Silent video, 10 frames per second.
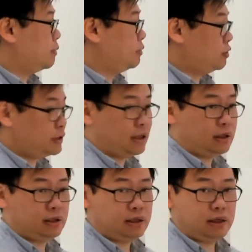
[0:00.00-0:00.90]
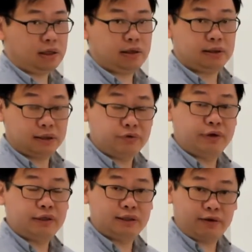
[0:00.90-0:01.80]
using the
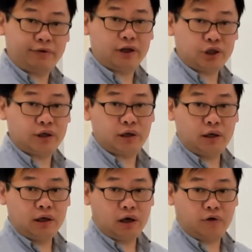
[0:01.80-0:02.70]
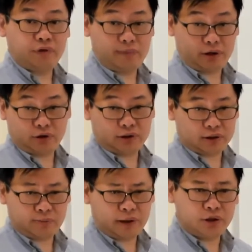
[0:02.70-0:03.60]
series definition of the matrix
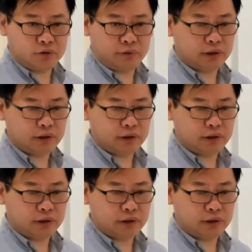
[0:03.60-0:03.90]
exponential, which